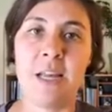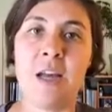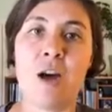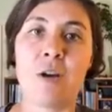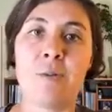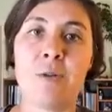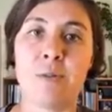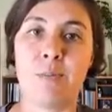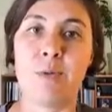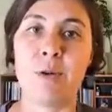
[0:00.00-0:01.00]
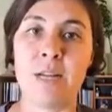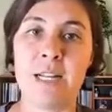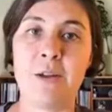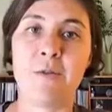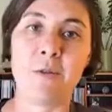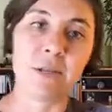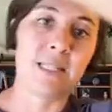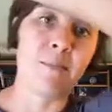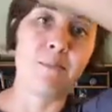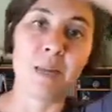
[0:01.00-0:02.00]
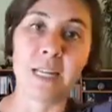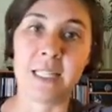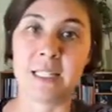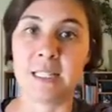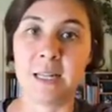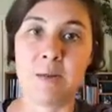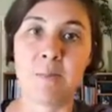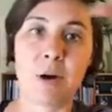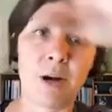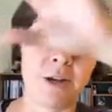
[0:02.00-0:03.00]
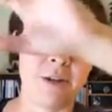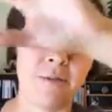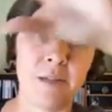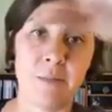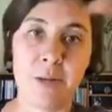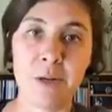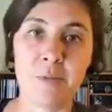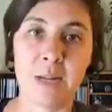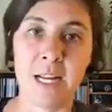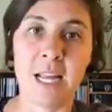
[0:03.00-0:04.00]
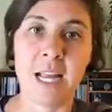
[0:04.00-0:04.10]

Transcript: are the most important, and therefore it's the biggest part of the pyramid,